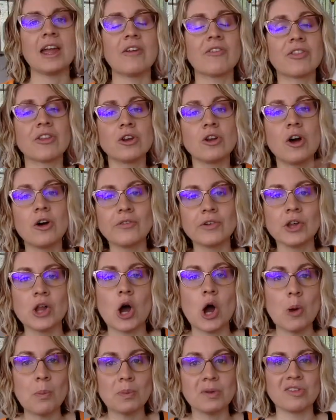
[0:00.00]
If the novel
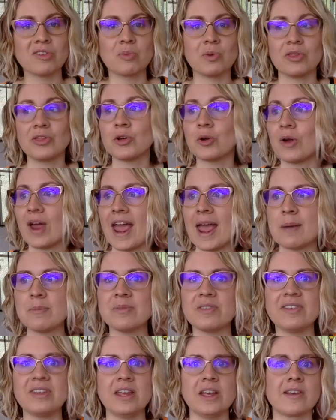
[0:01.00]
opens with your
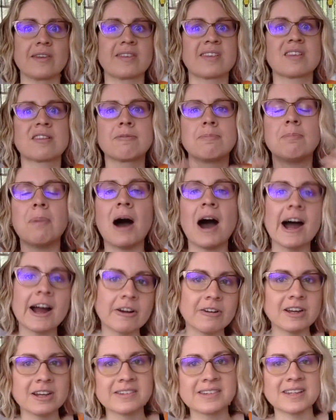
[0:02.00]
MC
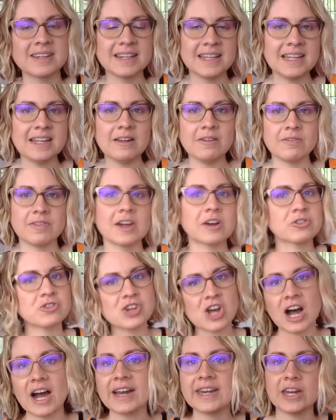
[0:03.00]
aspiring to leave their
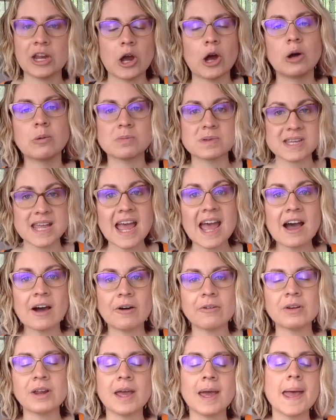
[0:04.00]
tiny
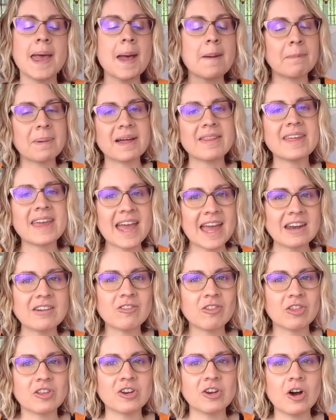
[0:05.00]
hometown, by the end
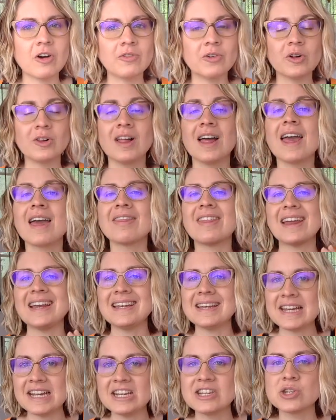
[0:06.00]
of the novel, they
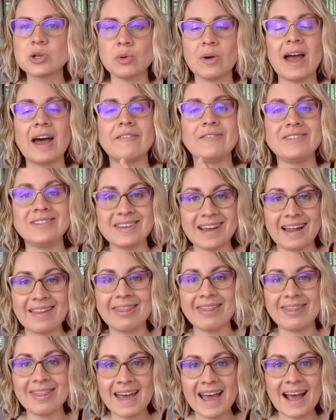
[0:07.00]
need to have
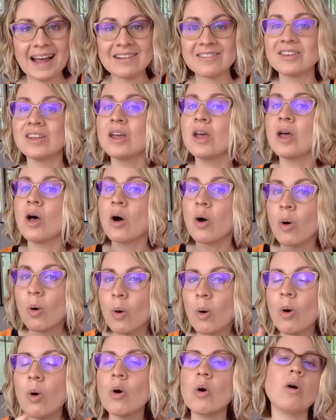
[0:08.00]
done that,
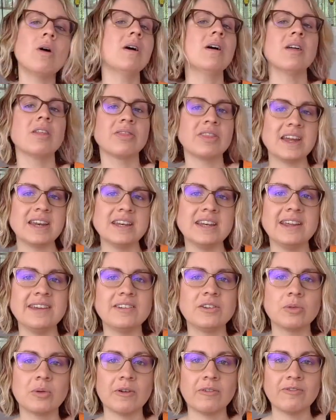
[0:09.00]
or they need
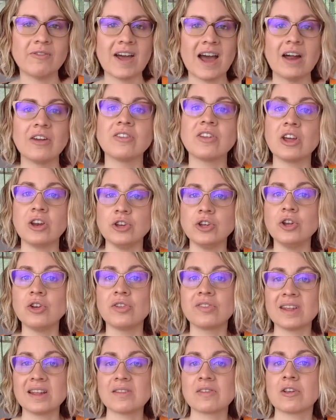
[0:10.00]
to have found a new
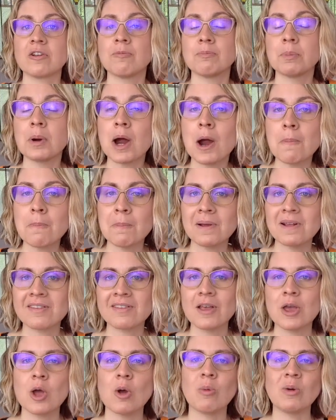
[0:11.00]
sense of purpose
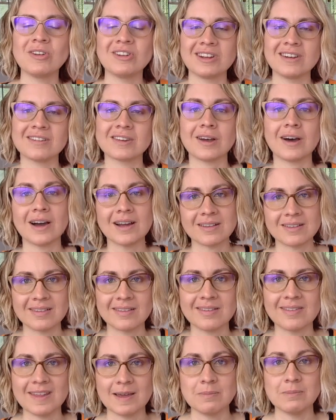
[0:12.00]
which
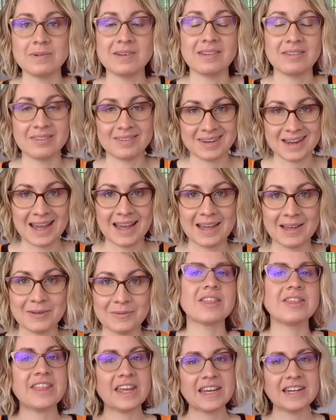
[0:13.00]
entices them to stay.
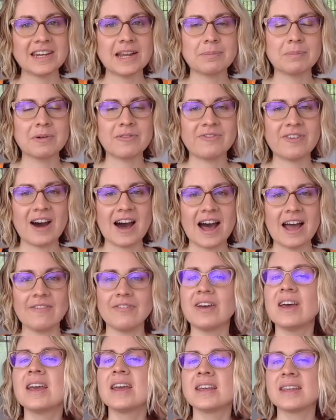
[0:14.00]
Thing number 5,
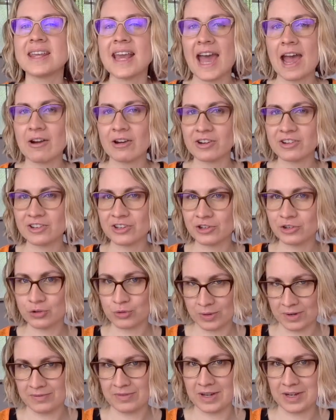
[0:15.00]

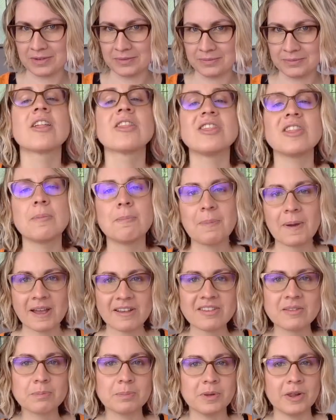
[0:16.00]
character-driven. The
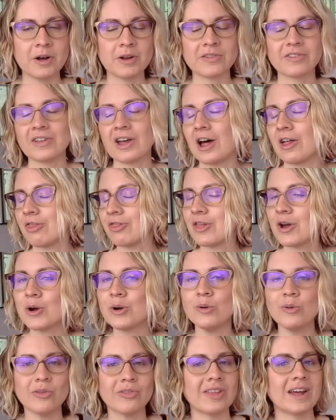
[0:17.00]
best plots are
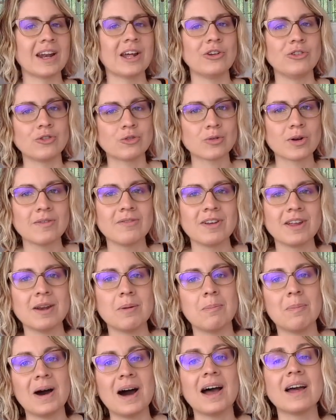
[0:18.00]
those that are driven
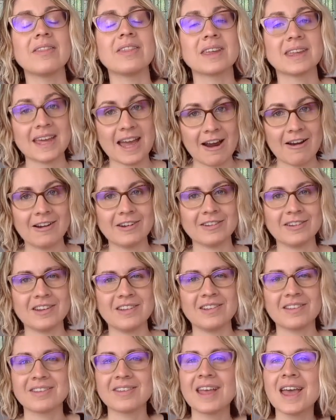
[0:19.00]
by the
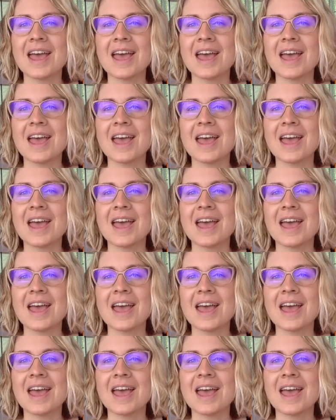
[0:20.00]
characters.